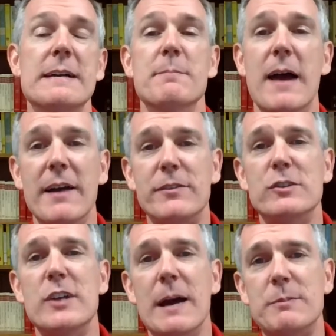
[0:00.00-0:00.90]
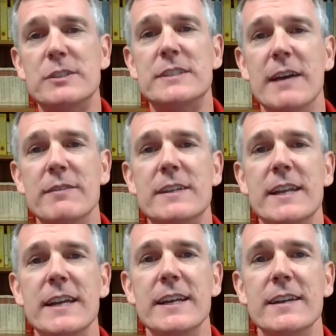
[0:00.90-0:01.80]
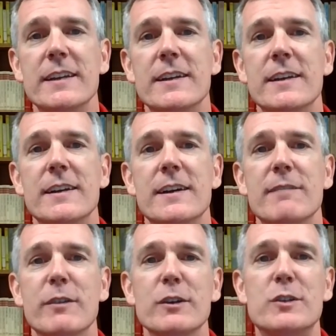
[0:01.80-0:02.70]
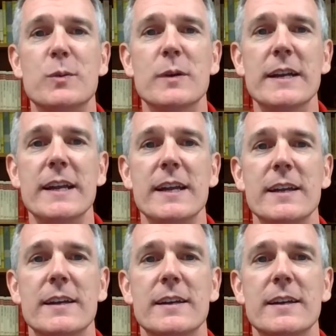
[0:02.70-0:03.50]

Matthew chapter 17 verse 20.